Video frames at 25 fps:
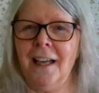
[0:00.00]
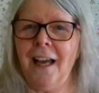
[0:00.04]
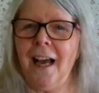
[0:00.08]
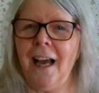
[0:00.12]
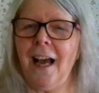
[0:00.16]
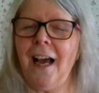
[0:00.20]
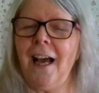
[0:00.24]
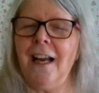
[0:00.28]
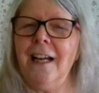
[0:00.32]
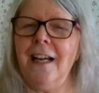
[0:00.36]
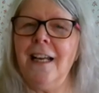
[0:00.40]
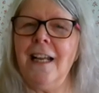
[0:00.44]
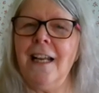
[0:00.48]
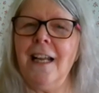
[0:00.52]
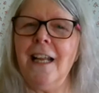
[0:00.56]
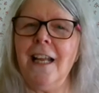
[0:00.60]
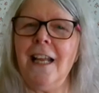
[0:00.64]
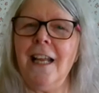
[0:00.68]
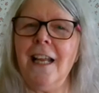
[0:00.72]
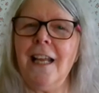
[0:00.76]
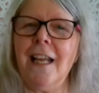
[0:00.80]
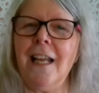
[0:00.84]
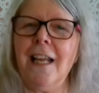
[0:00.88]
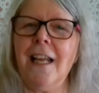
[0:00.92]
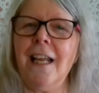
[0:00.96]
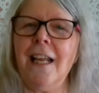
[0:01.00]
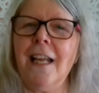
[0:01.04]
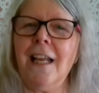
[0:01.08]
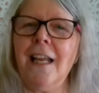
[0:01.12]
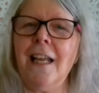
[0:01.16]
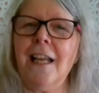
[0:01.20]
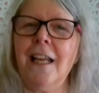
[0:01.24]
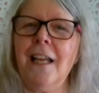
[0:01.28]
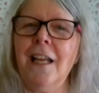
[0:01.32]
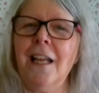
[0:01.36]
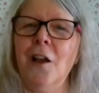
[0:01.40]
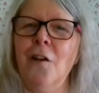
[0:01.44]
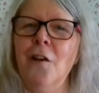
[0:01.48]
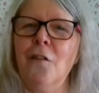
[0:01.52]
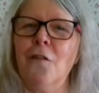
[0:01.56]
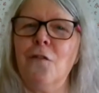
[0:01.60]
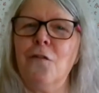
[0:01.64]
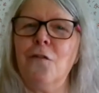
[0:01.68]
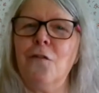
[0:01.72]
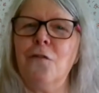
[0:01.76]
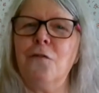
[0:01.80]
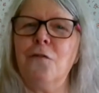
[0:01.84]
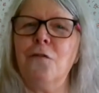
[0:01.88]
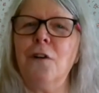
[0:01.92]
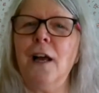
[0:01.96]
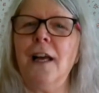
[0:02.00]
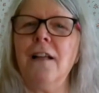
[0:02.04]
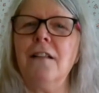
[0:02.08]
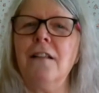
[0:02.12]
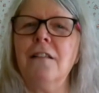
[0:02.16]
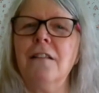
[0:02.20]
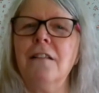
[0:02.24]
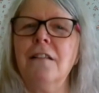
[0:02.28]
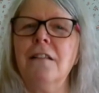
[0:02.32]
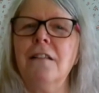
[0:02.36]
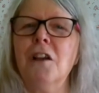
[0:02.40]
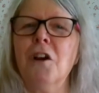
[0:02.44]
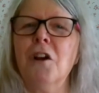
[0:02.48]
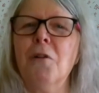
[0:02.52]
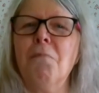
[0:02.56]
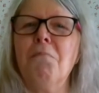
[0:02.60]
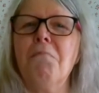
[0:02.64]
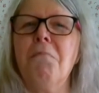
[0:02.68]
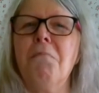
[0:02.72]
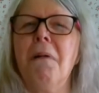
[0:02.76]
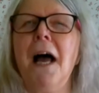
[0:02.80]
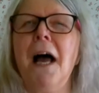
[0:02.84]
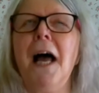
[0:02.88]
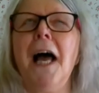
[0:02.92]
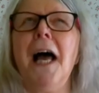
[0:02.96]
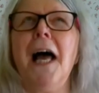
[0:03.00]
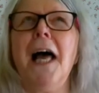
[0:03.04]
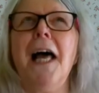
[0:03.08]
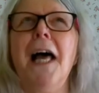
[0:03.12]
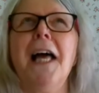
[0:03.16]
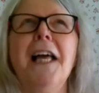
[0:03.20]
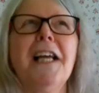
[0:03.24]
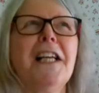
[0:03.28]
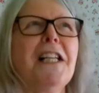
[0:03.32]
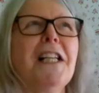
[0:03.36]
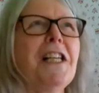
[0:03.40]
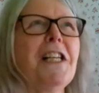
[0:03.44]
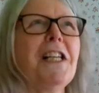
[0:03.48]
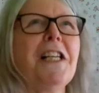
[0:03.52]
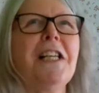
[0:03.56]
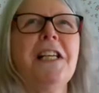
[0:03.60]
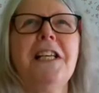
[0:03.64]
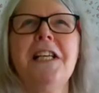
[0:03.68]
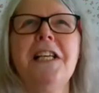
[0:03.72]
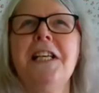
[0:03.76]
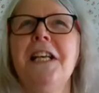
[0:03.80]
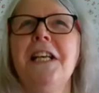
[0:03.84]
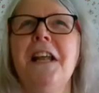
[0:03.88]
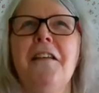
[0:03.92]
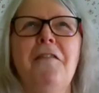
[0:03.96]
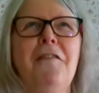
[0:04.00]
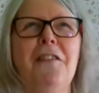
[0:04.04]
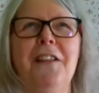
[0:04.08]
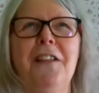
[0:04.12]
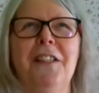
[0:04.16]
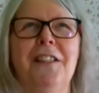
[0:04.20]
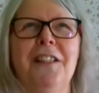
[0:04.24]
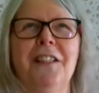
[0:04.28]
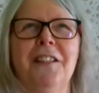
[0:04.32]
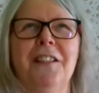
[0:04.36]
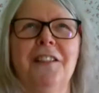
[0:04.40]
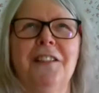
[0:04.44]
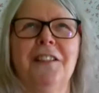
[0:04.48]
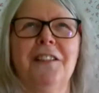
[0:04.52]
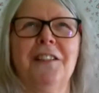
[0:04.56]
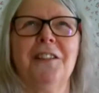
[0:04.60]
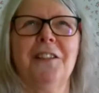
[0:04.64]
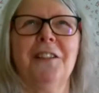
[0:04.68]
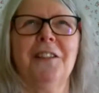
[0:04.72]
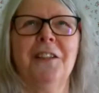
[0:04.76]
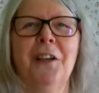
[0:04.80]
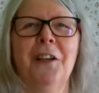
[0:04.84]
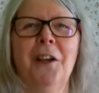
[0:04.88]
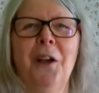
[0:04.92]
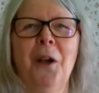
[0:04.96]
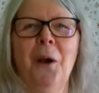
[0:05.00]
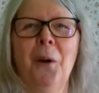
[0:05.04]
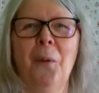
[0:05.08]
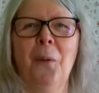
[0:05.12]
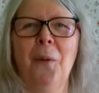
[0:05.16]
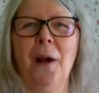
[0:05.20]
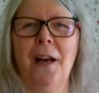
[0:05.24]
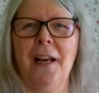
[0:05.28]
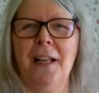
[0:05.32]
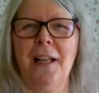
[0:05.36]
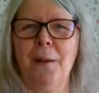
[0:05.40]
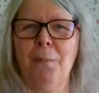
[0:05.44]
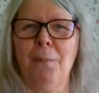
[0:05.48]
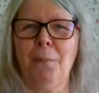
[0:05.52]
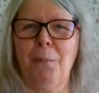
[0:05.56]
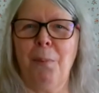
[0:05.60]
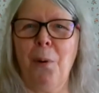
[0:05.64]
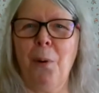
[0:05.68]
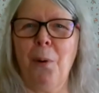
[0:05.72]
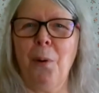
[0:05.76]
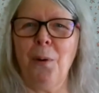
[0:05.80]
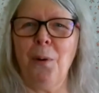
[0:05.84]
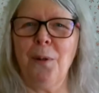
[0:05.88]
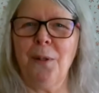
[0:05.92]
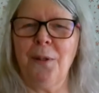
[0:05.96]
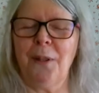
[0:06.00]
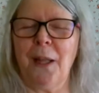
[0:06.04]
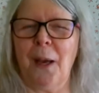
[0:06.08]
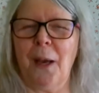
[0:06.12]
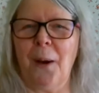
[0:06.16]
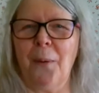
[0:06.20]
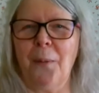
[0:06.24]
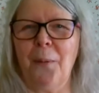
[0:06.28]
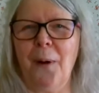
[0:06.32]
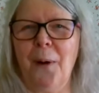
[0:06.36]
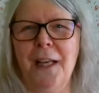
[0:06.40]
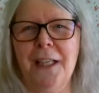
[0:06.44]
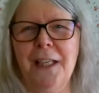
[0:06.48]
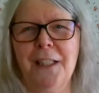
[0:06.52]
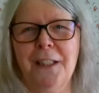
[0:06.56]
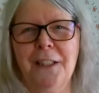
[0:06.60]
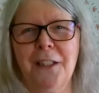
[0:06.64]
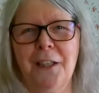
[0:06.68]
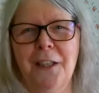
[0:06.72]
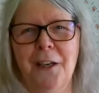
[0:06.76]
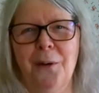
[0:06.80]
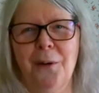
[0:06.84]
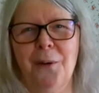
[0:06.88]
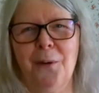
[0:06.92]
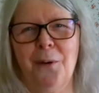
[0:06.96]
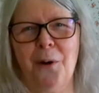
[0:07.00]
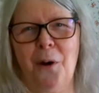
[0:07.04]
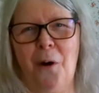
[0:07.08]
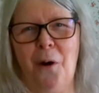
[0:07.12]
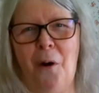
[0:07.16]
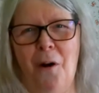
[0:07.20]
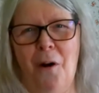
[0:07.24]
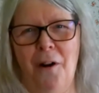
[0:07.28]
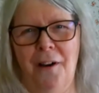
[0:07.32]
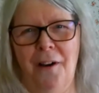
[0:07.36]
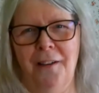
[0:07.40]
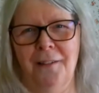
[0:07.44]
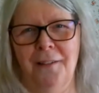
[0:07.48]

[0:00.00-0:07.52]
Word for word: and he felt magnificent when he put that waistcoat on.